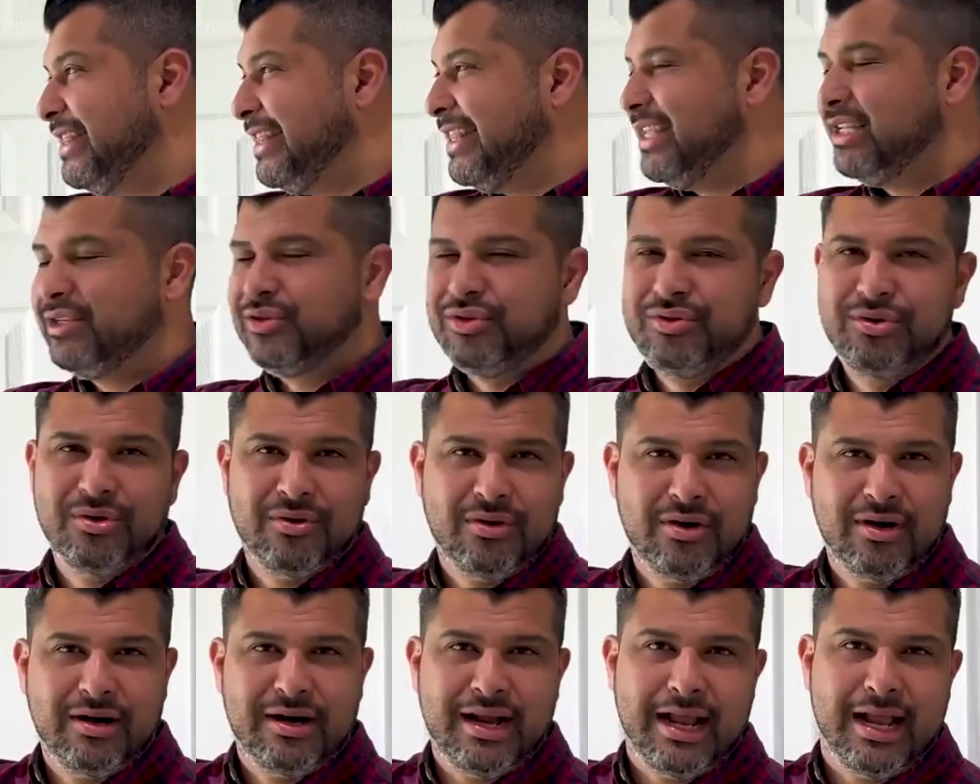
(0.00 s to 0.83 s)
this
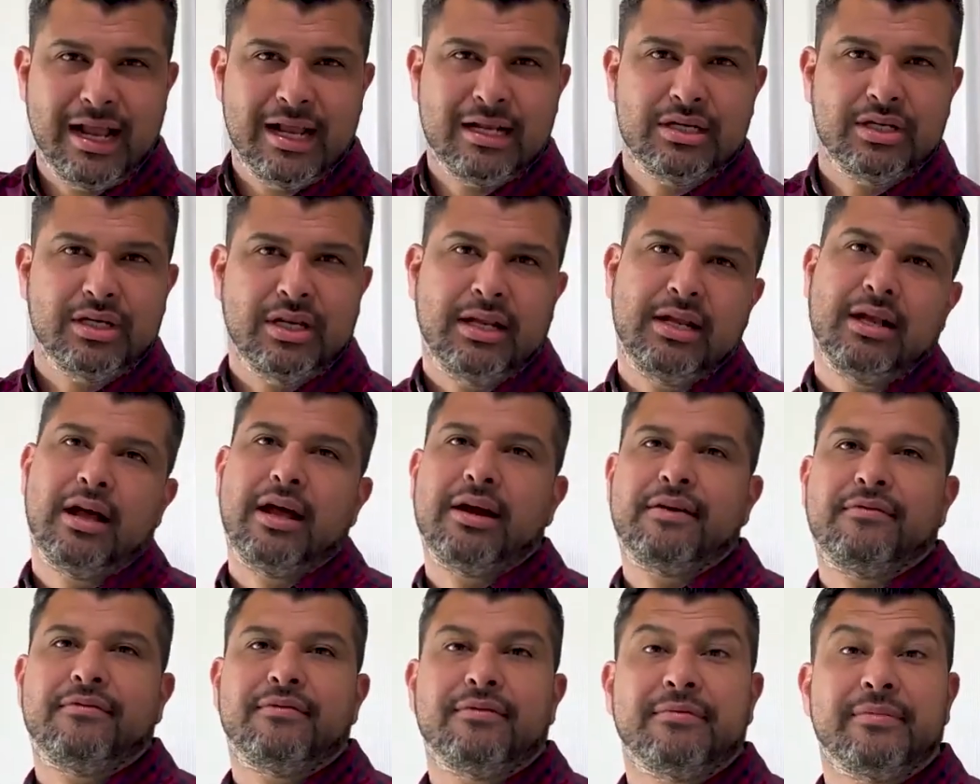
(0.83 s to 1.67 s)
door, I actually got
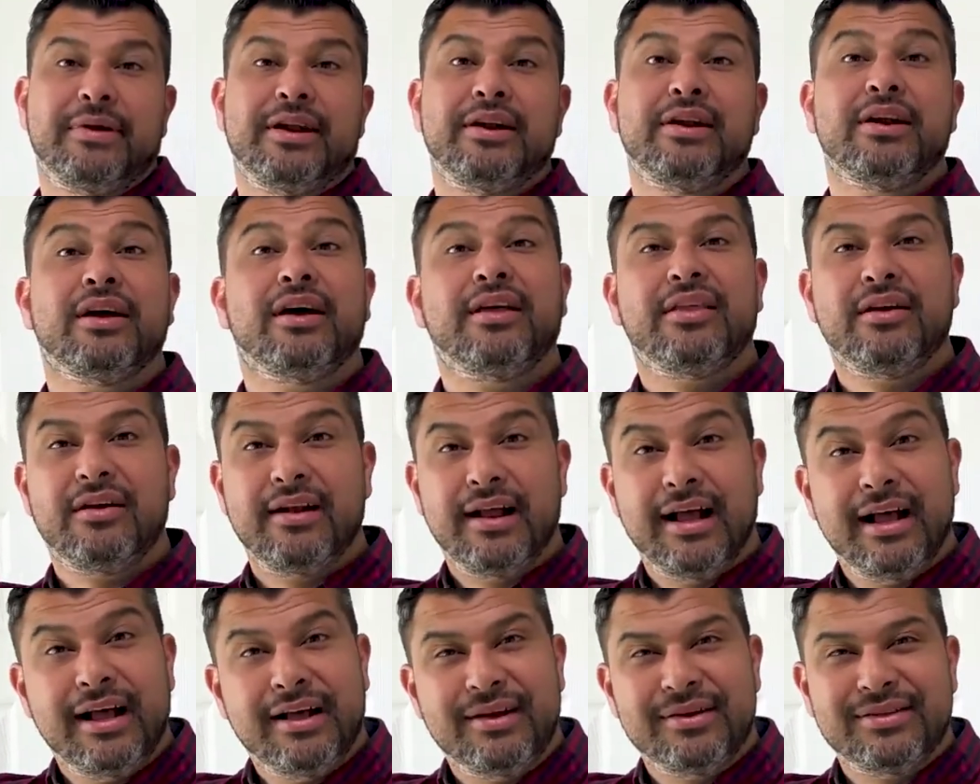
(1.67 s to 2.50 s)
it from another
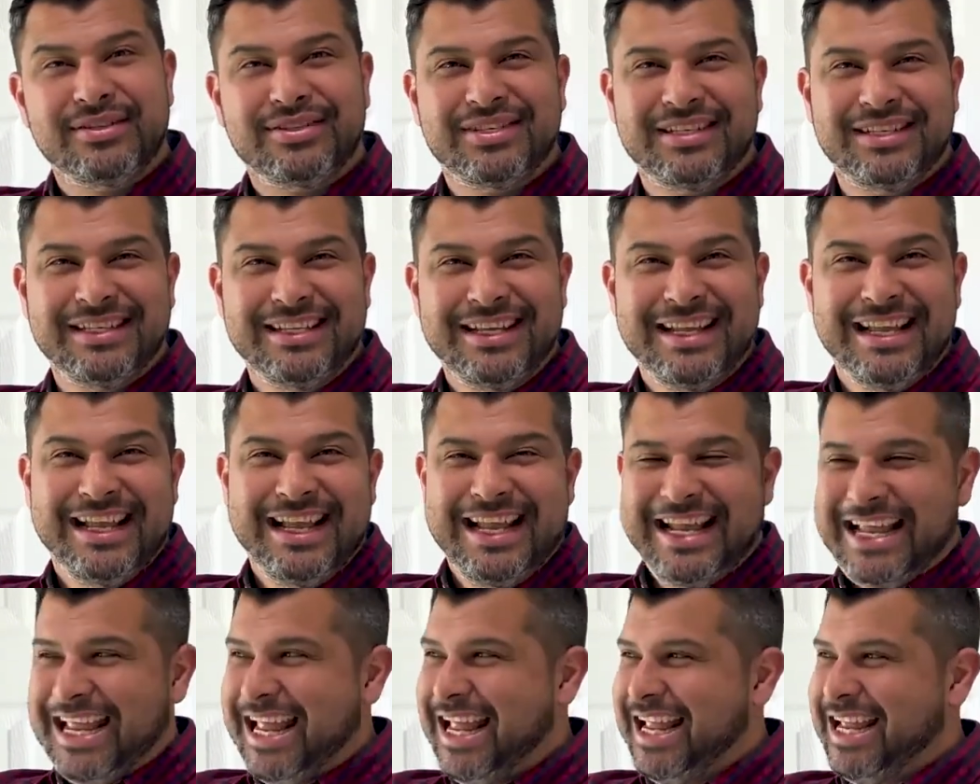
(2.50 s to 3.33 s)
house.
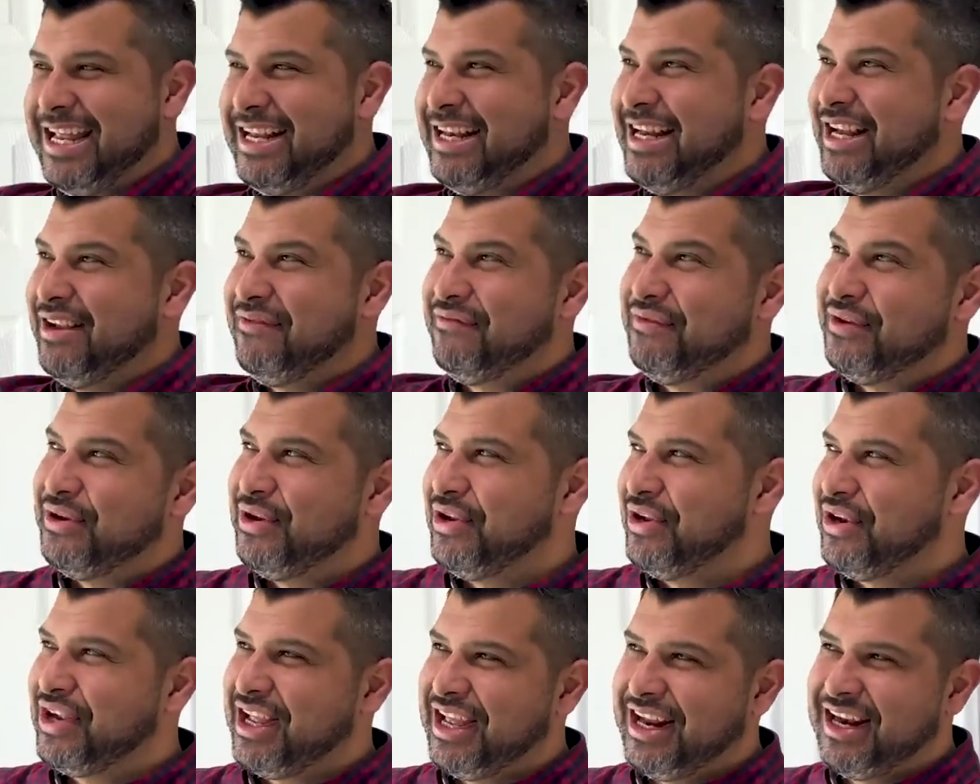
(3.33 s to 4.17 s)
And if you
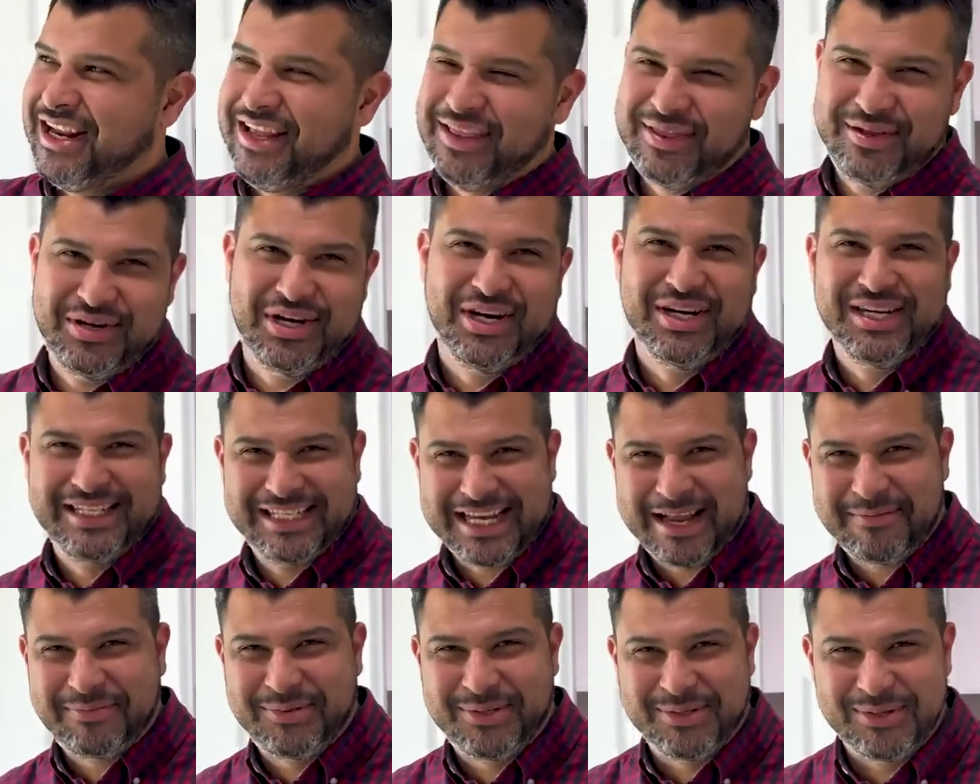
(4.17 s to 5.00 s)
look at it, there's
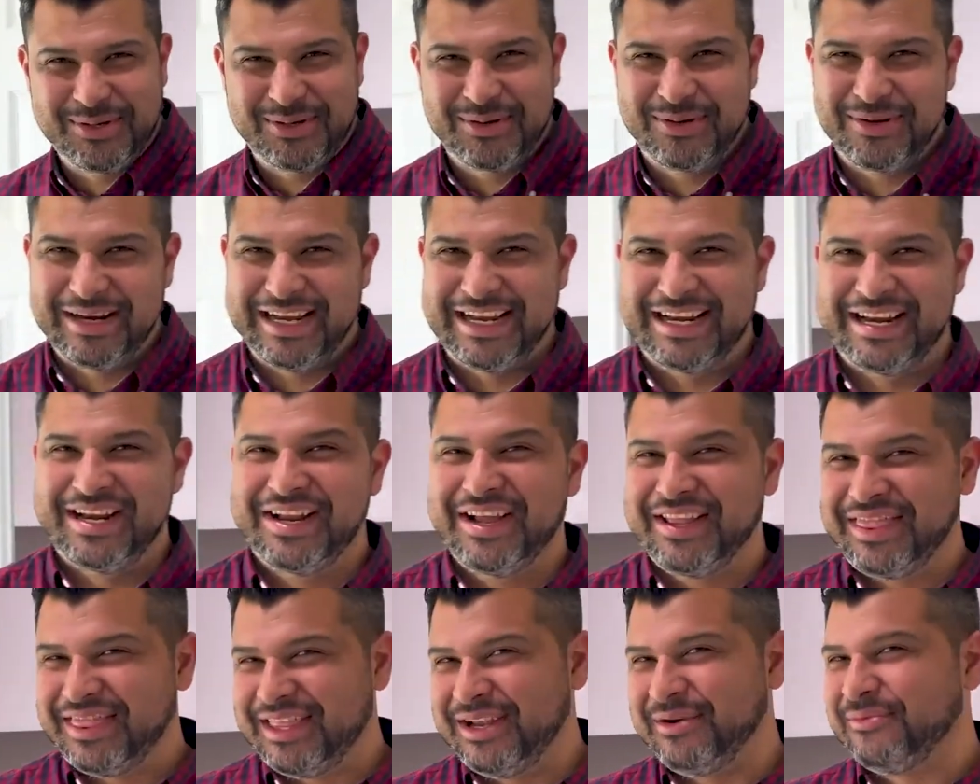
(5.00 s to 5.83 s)
absolutely
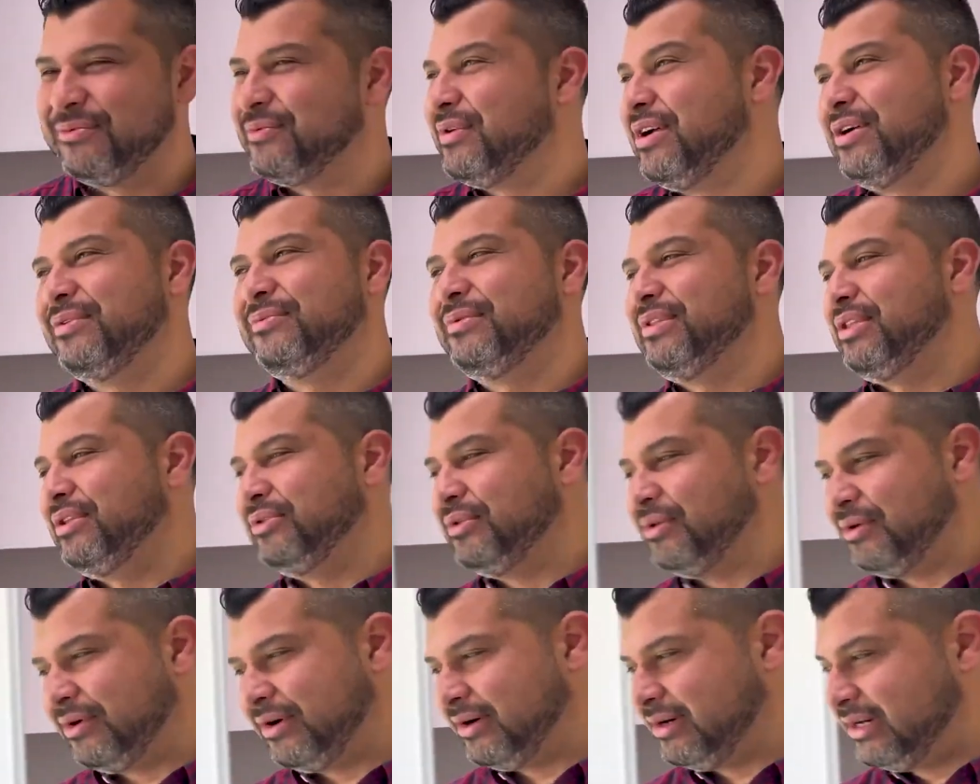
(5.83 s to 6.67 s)
nothing wrong with the
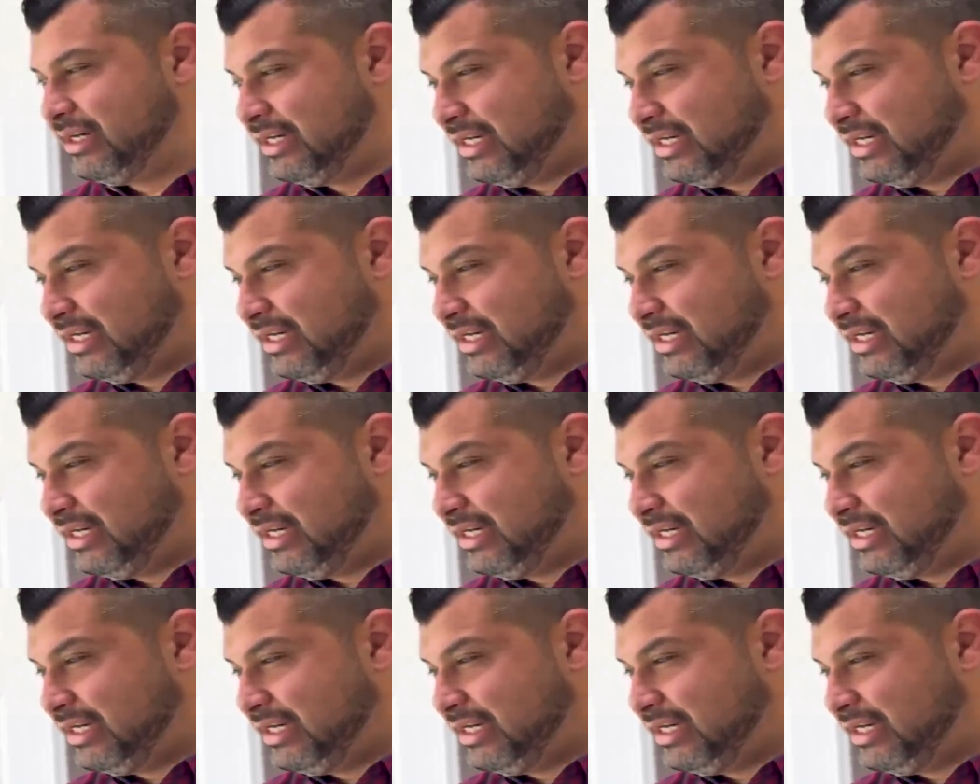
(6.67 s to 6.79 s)
door.